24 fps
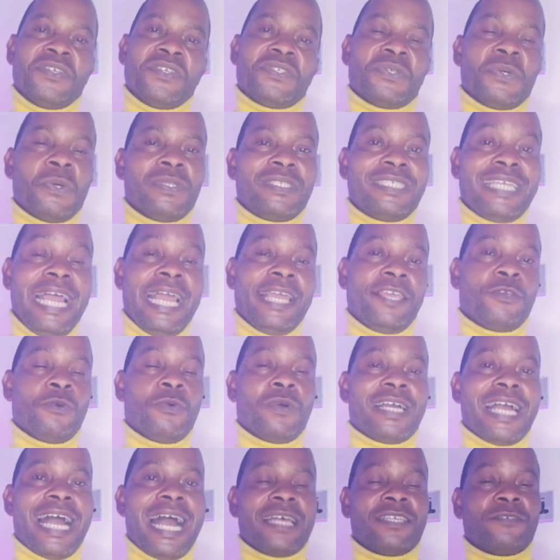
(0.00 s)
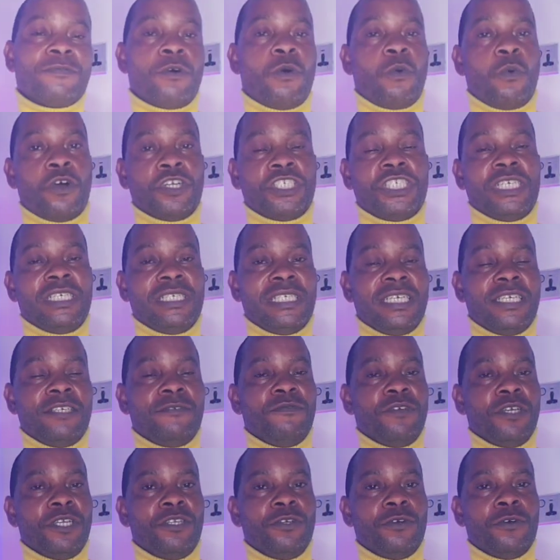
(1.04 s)
So thank you guys for watching this
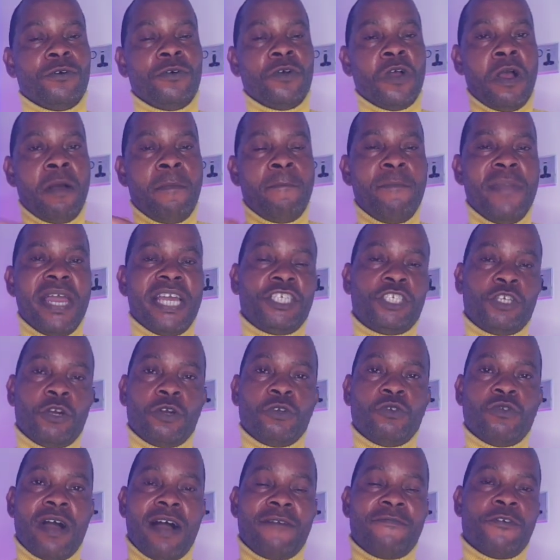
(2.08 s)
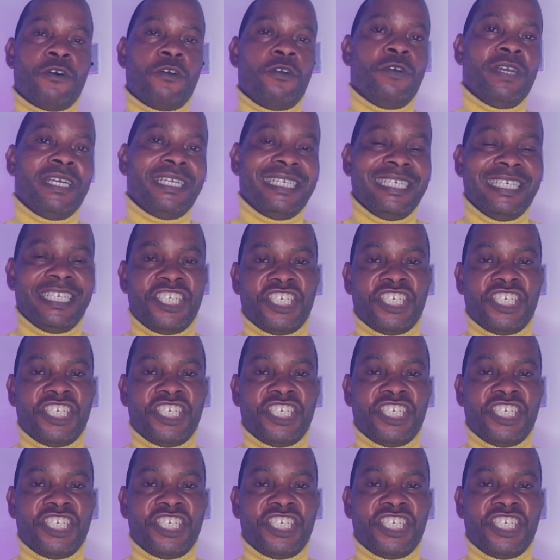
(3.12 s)
video. Make sure you are following this